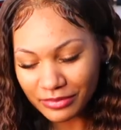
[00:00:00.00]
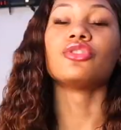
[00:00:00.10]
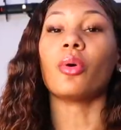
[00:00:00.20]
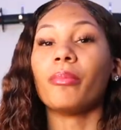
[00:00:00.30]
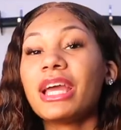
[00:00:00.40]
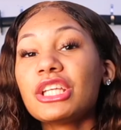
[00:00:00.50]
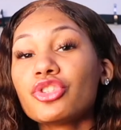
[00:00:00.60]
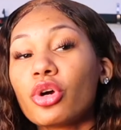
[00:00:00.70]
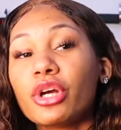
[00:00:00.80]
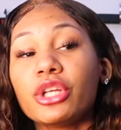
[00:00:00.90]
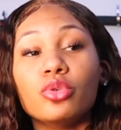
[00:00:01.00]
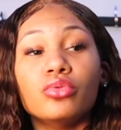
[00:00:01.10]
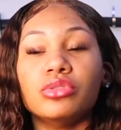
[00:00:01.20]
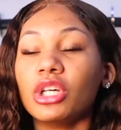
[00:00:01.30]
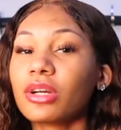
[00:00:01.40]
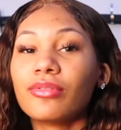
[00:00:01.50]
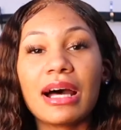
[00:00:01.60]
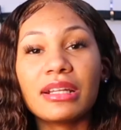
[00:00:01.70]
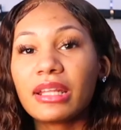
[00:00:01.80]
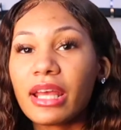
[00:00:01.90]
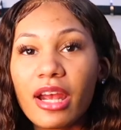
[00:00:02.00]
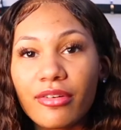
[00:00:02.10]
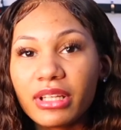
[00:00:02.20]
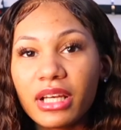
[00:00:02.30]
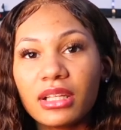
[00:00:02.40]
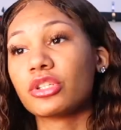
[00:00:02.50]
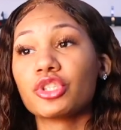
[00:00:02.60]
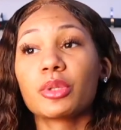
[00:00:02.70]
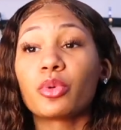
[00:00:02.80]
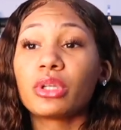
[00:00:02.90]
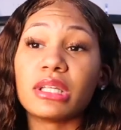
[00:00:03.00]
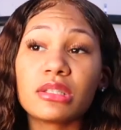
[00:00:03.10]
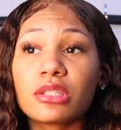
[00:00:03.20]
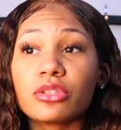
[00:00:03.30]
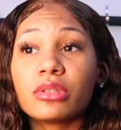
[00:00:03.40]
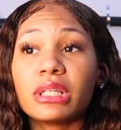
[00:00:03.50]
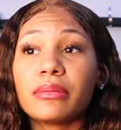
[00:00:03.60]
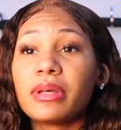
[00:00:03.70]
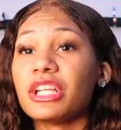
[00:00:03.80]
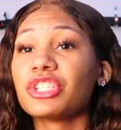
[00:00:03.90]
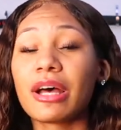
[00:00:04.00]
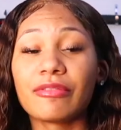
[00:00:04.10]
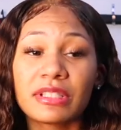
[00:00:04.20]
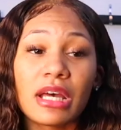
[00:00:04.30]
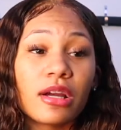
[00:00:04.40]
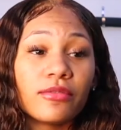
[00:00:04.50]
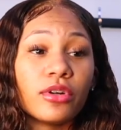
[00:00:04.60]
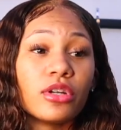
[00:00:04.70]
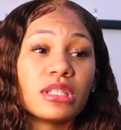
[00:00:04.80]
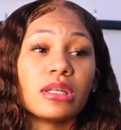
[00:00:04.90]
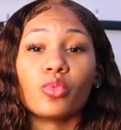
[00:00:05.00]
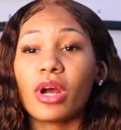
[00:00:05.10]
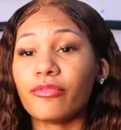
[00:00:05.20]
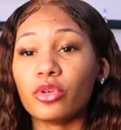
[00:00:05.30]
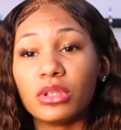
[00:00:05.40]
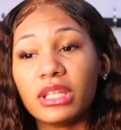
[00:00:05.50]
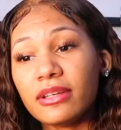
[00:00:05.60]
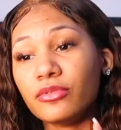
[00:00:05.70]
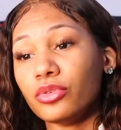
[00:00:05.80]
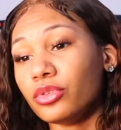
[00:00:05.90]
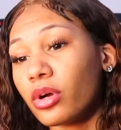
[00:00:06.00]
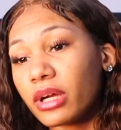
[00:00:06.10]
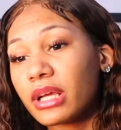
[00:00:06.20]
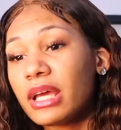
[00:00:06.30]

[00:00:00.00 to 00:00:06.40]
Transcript: So make sure you look around in the area, search up on Instagram, headshot photographers, and wherever you live, New York.